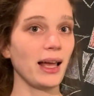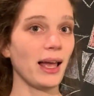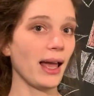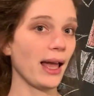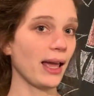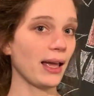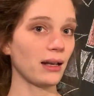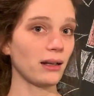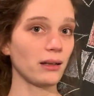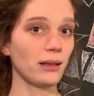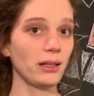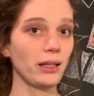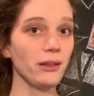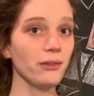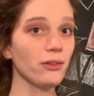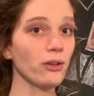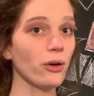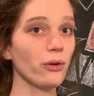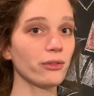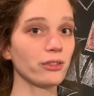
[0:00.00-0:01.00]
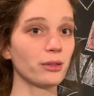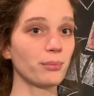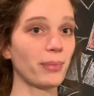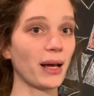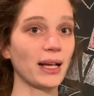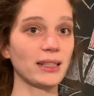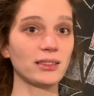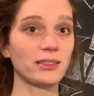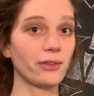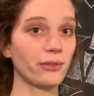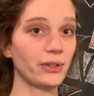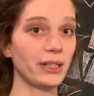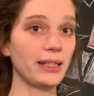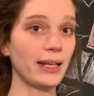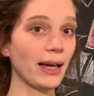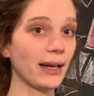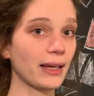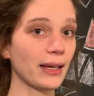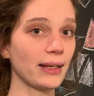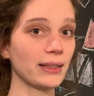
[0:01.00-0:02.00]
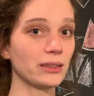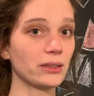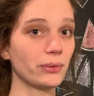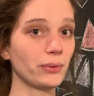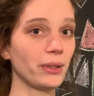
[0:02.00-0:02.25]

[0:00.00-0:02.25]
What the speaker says: And even over the past 3 decades,